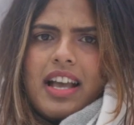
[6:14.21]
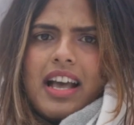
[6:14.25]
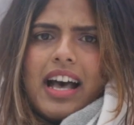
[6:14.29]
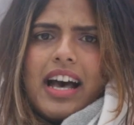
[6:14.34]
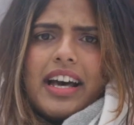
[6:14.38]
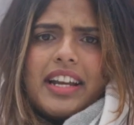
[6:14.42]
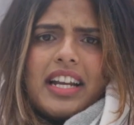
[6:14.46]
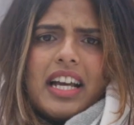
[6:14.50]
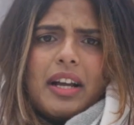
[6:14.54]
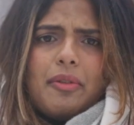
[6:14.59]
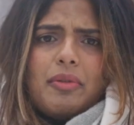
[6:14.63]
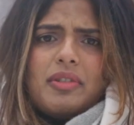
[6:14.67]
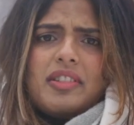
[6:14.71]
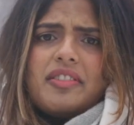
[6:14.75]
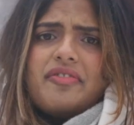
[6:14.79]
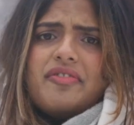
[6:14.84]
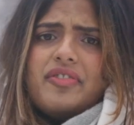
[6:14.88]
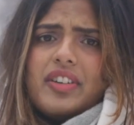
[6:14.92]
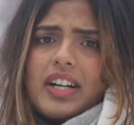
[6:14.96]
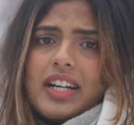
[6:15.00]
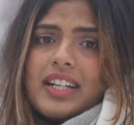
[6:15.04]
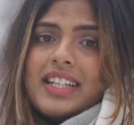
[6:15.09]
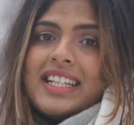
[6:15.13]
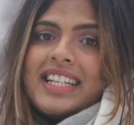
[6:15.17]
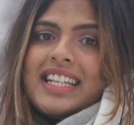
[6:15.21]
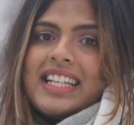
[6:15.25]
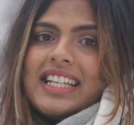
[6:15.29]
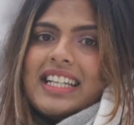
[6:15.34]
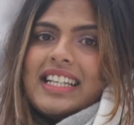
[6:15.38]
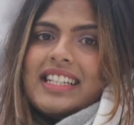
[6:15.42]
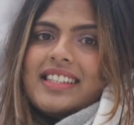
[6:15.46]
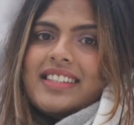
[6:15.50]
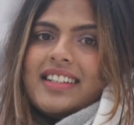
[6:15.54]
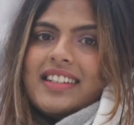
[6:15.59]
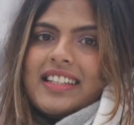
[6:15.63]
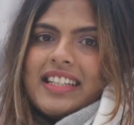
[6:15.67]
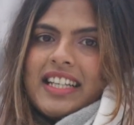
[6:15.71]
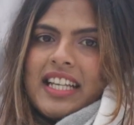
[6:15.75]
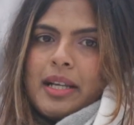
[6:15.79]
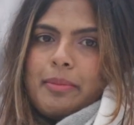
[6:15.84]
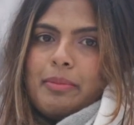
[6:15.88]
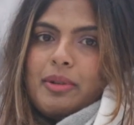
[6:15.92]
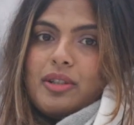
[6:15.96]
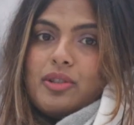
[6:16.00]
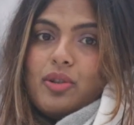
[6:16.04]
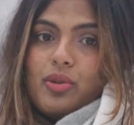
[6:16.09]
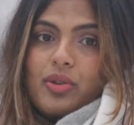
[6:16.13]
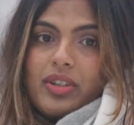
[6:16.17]
and I was very easily
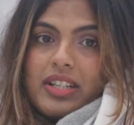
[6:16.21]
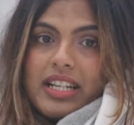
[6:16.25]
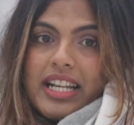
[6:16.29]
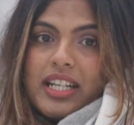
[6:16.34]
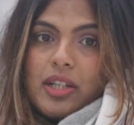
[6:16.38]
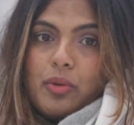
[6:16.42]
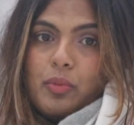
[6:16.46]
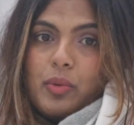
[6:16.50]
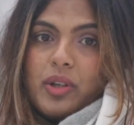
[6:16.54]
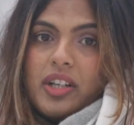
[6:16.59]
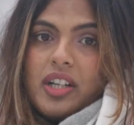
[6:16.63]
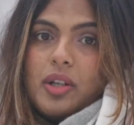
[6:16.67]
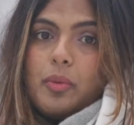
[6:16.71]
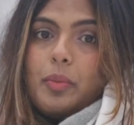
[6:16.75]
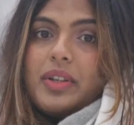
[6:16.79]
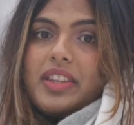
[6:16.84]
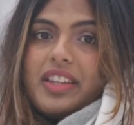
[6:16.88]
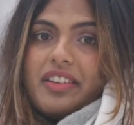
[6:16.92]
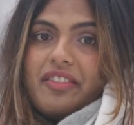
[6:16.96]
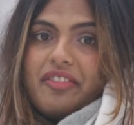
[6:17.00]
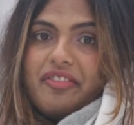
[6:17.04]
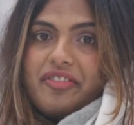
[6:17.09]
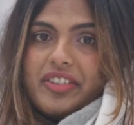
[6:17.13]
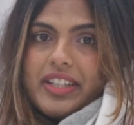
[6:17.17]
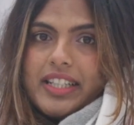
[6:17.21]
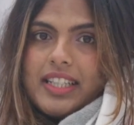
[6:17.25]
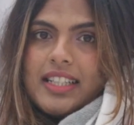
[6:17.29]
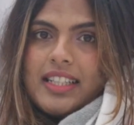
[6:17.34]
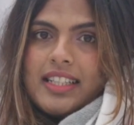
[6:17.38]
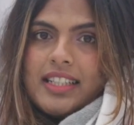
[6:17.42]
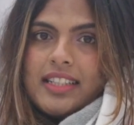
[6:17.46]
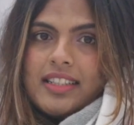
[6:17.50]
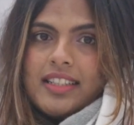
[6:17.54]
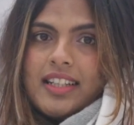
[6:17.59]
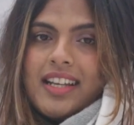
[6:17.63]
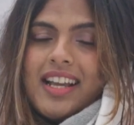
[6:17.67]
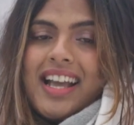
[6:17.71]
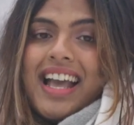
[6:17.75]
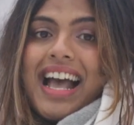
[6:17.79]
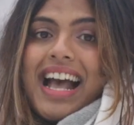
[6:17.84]
able to network within Finland